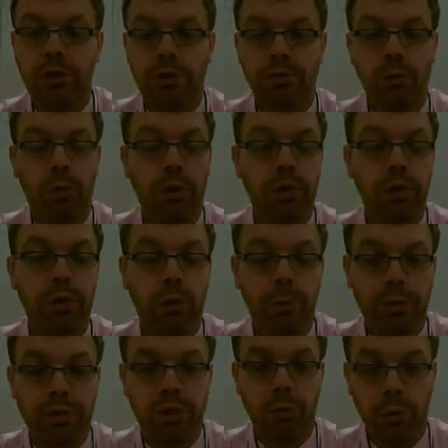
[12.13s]
So if you're wondering
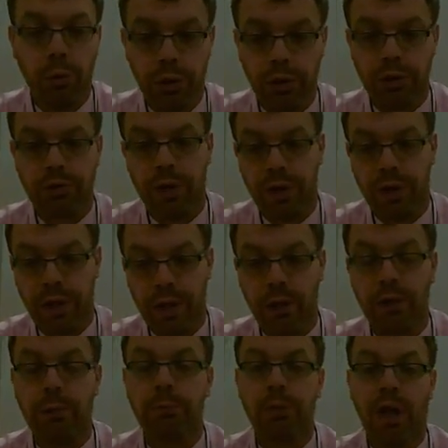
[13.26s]
where Mr. Wood is right
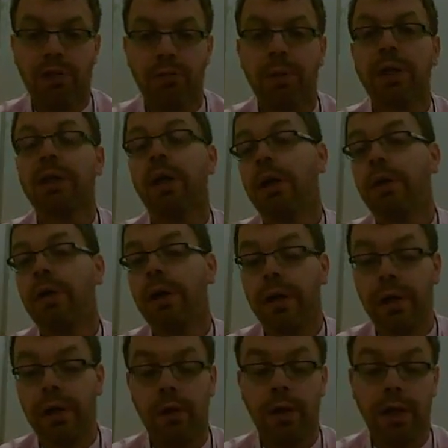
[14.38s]
now, I'm driving my car
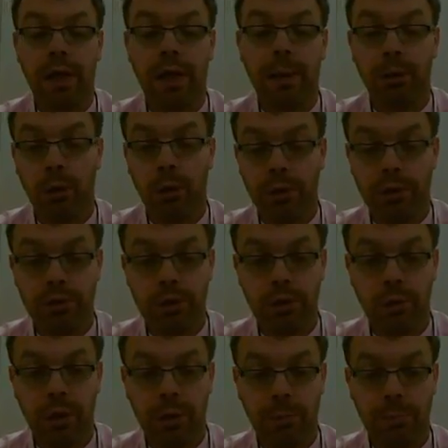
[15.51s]
right now and I'm going
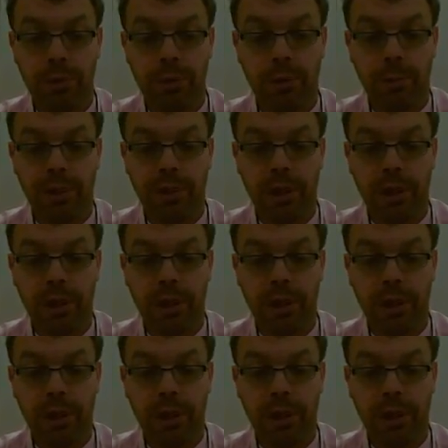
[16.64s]
to pick up my